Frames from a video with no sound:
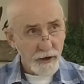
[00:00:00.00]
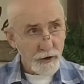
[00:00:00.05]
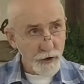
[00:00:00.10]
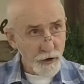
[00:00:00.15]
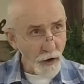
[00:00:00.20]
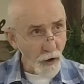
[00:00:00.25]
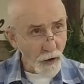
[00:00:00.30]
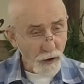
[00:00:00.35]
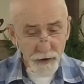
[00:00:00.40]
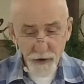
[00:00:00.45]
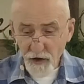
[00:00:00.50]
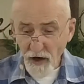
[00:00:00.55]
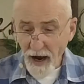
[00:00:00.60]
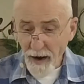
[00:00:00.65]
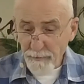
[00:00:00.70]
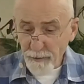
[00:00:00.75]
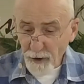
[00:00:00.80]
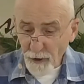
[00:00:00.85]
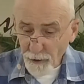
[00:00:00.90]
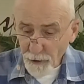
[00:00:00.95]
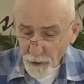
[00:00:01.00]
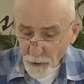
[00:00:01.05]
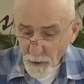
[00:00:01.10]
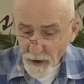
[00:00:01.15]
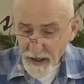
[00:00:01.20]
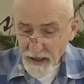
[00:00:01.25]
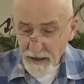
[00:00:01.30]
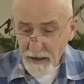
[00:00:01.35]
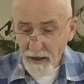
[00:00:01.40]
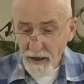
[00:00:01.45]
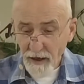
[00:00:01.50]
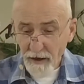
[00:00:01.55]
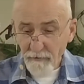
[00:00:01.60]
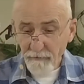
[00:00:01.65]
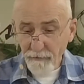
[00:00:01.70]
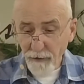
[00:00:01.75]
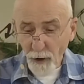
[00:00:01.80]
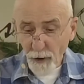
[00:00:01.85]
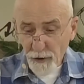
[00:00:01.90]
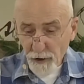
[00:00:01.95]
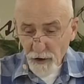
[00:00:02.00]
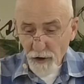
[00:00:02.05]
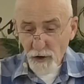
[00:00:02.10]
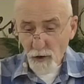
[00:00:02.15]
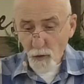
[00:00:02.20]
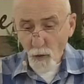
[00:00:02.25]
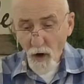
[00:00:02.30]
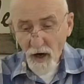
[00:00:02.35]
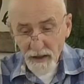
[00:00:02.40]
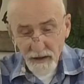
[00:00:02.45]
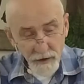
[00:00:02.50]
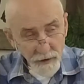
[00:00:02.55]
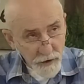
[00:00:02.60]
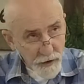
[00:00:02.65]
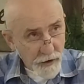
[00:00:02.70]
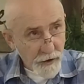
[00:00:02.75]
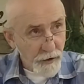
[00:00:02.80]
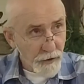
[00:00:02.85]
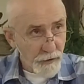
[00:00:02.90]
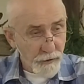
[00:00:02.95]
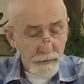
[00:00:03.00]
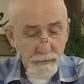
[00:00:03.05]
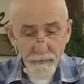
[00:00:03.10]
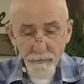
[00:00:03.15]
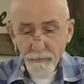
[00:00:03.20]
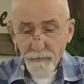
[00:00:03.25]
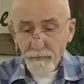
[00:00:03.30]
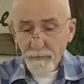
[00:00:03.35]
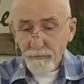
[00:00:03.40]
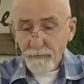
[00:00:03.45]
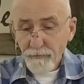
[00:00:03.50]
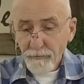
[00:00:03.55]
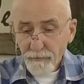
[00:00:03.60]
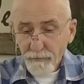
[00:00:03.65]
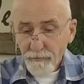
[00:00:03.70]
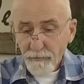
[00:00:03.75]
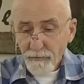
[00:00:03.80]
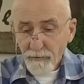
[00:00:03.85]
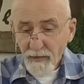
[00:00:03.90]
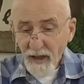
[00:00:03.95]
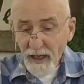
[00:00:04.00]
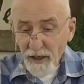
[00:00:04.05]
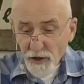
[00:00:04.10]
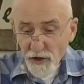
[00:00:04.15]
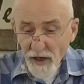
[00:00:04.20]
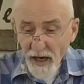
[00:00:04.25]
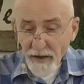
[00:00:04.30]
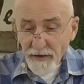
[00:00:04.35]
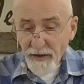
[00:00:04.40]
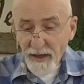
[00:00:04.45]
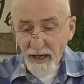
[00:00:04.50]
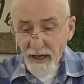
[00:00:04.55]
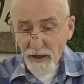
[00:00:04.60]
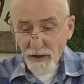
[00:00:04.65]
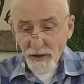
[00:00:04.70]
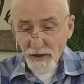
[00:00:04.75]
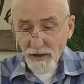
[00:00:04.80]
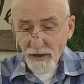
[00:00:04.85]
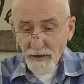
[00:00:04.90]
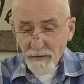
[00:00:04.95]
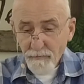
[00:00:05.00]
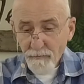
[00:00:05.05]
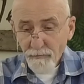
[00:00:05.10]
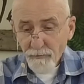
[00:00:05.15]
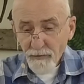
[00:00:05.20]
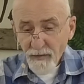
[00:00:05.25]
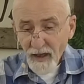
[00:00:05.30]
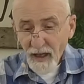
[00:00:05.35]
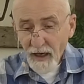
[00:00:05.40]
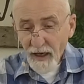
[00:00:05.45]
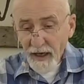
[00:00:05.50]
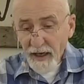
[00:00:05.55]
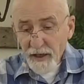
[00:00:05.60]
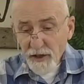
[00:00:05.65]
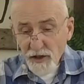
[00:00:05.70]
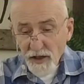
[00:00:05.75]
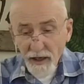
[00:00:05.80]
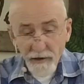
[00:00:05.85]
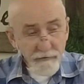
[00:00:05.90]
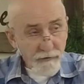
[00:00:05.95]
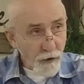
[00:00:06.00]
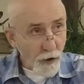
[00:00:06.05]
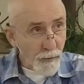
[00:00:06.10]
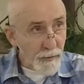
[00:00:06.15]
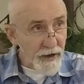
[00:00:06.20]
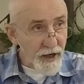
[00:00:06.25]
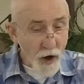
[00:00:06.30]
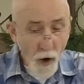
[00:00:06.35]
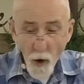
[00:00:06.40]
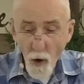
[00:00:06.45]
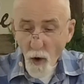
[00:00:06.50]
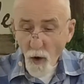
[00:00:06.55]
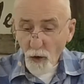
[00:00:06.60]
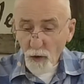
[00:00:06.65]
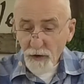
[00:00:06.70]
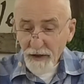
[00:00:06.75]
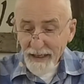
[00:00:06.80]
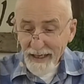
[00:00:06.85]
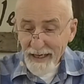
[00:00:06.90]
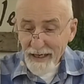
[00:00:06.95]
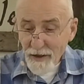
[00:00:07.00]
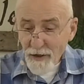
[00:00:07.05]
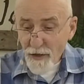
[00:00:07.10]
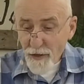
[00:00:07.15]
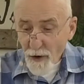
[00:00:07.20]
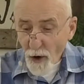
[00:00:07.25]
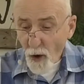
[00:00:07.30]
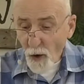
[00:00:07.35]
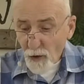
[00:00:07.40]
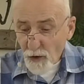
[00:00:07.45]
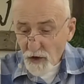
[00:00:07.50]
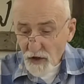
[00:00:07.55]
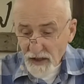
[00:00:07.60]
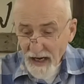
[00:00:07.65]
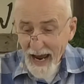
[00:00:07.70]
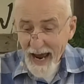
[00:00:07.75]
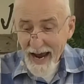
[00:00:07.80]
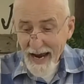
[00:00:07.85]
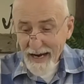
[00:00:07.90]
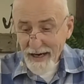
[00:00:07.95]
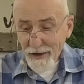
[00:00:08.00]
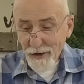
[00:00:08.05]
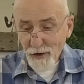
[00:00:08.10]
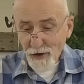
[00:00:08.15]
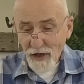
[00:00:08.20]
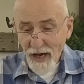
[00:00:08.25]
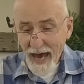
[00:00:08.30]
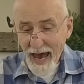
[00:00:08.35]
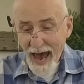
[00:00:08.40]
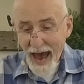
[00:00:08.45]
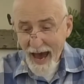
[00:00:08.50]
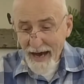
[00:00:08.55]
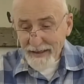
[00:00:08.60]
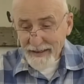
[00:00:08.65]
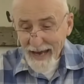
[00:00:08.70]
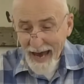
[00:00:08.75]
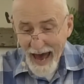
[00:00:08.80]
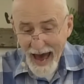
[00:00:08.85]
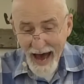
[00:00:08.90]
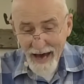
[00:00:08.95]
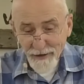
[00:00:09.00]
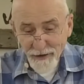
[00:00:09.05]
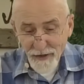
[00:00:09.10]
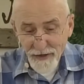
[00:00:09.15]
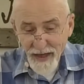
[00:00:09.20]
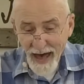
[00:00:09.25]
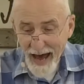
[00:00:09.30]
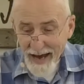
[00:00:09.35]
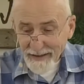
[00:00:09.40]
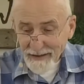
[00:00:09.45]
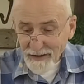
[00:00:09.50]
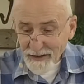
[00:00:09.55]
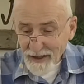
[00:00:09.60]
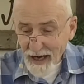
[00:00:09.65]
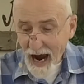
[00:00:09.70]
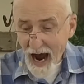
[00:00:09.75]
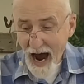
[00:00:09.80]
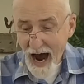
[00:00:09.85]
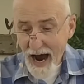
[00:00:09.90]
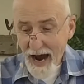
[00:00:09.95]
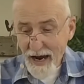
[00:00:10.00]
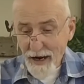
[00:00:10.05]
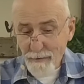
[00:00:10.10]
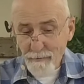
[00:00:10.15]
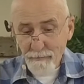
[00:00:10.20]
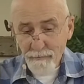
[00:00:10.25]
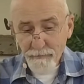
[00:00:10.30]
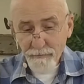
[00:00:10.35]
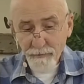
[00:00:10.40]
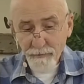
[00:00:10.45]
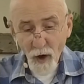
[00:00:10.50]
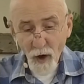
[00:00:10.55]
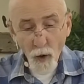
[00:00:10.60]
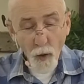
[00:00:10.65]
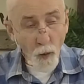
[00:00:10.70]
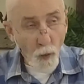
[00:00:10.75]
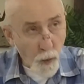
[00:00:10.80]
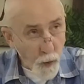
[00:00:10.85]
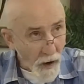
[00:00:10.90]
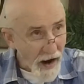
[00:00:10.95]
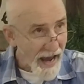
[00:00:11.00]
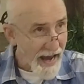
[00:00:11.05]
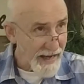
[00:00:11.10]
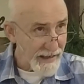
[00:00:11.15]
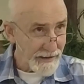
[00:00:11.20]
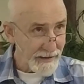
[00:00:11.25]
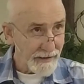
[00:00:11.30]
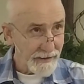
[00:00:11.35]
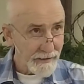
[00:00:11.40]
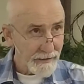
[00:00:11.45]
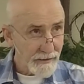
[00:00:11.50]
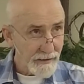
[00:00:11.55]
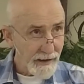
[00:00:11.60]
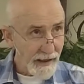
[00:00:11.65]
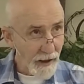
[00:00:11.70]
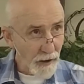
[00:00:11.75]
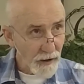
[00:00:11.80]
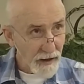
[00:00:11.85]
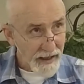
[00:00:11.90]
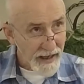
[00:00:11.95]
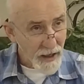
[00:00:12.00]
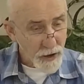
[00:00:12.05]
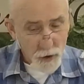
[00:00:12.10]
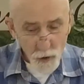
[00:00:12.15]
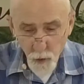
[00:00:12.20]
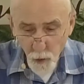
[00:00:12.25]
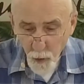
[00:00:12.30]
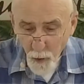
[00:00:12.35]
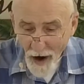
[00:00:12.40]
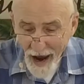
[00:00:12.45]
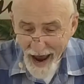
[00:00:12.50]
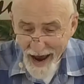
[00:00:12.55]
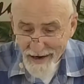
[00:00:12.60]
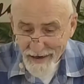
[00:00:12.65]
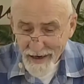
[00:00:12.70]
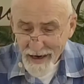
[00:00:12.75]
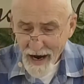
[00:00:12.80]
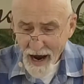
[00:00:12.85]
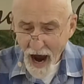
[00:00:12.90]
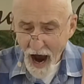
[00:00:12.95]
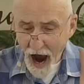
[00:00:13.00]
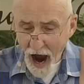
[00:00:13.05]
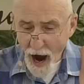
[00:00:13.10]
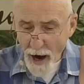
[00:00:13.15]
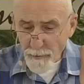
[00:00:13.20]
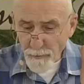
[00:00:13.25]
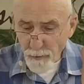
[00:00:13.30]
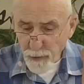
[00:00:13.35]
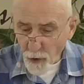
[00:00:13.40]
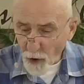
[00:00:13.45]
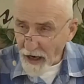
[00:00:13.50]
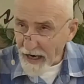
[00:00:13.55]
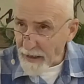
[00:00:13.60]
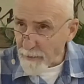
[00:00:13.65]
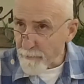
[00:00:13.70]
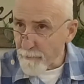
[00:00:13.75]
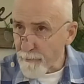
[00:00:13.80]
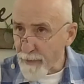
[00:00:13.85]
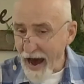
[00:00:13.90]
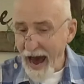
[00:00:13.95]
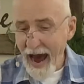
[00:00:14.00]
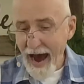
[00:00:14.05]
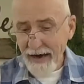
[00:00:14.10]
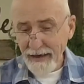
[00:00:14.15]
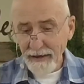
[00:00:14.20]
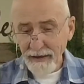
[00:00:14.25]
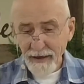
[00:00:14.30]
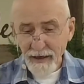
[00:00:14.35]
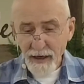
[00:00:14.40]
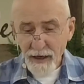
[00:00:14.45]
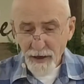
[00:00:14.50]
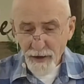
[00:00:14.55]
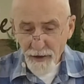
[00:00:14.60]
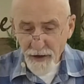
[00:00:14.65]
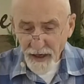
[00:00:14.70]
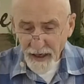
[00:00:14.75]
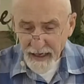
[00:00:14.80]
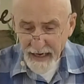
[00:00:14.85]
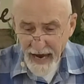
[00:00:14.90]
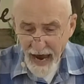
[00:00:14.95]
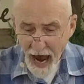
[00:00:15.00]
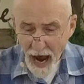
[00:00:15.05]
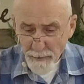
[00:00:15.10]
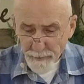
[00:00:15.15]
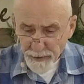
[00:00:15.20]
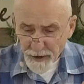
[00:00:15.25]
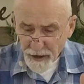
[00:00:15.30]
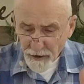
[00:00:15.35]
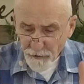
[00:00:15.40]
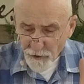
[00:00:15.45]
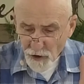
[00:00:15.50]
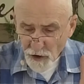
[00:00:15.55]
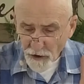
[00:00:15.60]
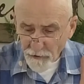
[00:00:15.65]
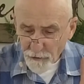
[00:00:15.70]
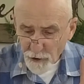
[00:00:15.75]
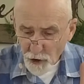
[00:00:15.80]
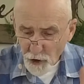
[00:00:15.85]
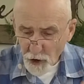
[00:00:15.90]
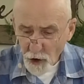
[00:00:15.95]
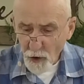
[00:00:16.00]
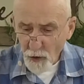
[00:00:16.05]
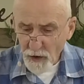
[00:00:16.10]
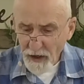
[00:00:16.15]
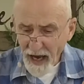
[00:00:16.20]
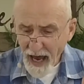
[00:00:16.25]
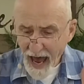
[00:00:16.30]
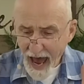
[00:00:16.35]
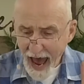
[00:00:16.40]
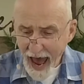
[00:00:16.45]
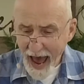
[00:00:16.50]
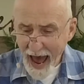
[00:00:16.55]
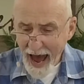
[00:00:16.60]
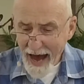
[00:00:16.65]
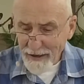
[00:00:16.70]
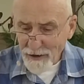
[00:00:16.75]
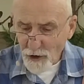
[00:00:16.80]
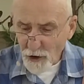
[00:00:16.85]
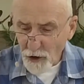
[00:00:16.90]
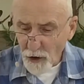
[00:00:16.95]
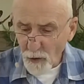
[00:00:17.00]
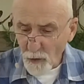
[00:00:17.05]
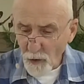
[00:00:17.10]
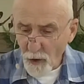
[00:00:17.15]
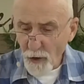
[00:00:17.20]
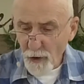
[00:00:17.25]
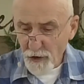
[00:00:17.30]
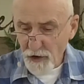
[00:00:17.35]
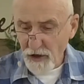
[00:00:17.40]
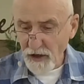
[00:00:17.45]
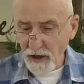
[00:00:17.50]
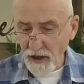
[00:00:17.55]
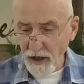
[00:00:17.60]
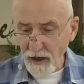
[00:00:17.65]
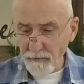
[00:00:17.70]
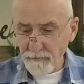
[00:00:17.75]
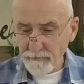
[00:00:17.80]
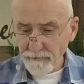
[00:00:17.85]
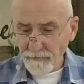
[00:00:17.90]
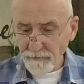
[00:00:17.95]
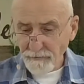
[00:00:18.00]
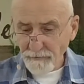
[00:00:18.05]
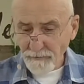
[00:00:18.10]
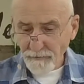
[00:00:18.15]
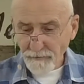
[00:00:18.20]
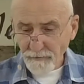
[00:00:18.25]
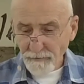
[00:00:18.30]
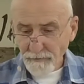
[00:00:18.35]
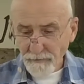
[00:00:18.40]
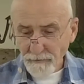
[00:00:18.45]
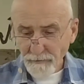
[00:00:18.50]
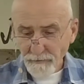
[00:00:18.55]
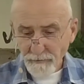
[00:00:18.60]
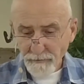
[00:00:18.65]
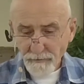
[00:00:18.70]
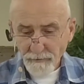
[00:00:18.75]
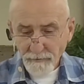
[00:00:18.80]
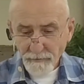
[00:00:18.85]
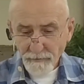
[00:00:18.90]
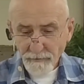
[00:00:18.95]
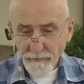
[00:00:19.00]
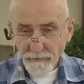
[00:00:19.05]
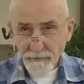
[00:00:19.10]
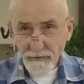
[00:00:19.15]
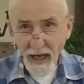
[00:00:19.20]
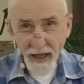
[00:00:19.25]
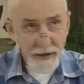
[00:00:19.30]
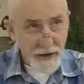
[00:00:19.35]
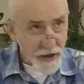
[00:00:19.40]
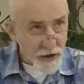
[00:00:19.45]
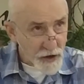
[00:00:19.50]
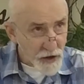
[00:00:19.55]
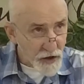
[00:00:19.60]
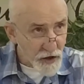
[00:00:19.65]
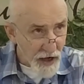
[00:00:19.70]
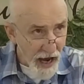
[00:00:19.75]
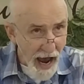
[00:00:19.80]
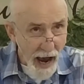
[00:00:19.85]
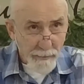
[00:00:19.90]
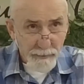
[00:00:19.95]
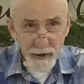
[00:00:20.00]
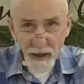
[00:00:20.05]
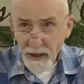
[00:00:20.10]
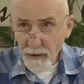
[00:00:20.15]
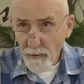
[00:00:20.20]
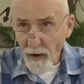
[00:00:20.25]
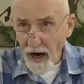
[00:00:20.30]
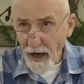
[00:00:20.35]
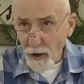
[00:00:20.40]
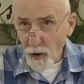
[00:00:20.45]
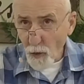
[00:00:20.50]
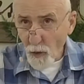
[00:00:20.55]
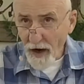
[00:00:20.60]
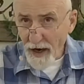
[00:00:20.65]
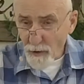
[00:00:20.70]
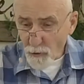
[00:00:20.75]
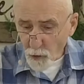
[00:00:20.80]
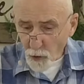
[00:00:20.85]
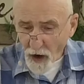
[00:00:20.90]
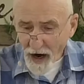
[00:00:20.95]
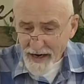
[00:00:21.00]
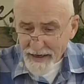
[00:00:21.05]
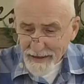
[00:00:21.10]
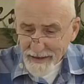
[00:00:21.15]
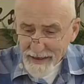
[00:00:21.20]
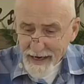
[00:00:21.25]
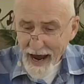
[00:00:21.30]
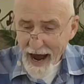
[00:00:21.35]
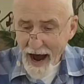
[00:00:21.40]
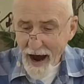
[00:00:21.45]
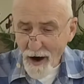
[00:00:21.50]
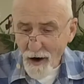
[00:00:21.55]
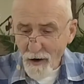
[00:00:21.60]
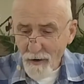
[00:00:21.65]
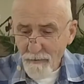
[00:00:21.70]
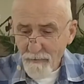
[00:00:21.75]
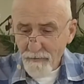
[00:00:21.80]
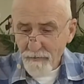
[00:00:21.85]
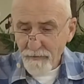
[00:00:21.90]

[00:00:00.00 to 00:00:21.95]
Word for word: Joel chapter 3, verses 1 and 2. He said this He said, For behold, in those days and at that time, when here it is. When I bring back the captives of Judah and Jerusalem, and this is happening, by the way, right now,